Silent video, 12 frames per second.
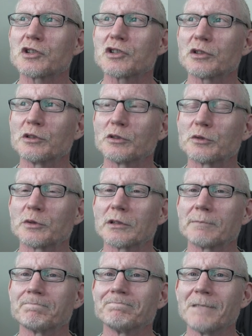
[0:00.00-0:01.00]

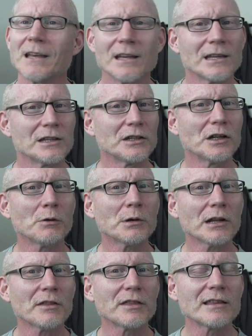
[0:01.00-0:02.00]
children. You know what
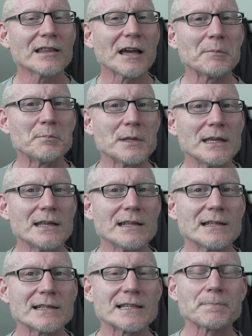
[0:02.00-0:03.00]
I think that
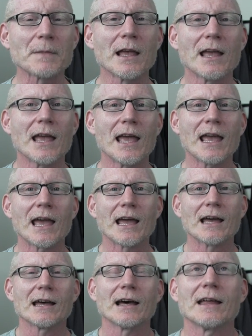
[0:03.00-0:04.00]
means?
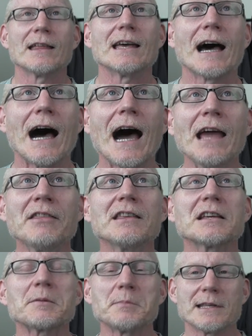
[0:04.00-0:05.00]
Uh, I
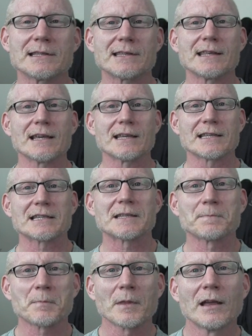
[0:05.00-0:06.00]
think it means
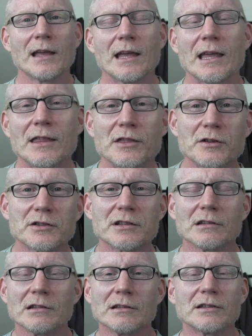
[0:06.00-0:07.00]
this. There's,
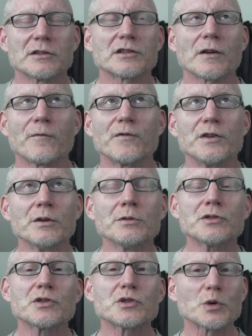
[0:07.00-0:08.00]
there's a few
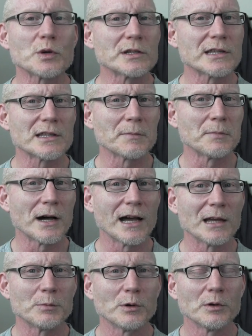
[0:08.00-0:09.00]
stories in the
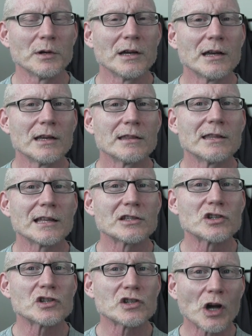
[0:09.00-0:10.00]
Bible that
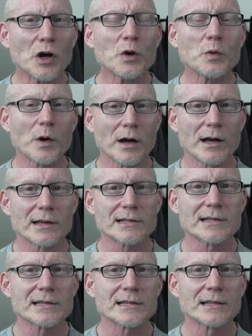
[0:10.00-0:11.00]
show
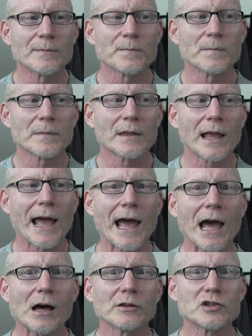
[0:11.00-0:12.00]
us
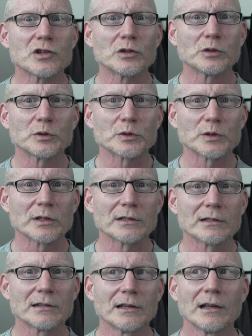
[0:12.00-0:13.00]
how
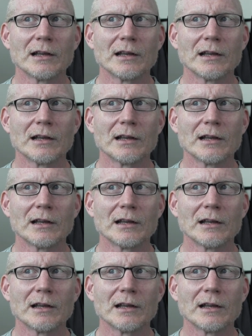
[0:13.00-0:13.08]
children